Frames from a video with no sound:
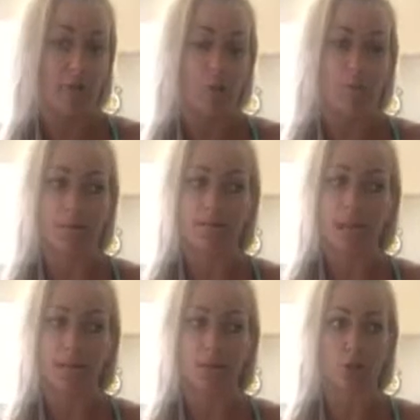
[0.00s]
I think women
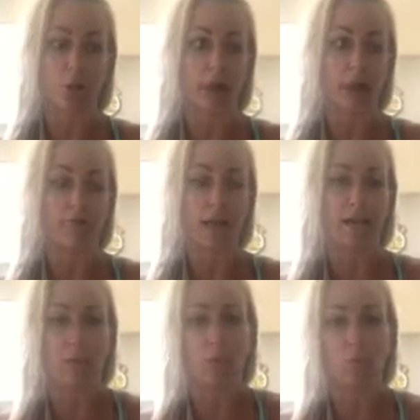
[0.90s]
tend to crave
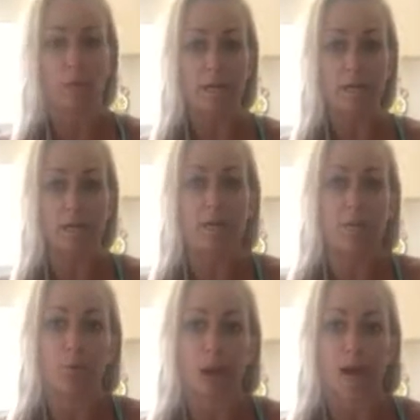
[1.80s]
sweets
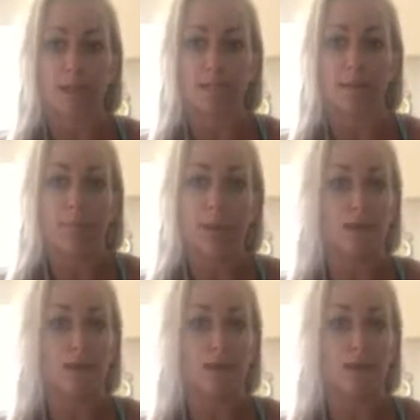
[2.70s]
and breads and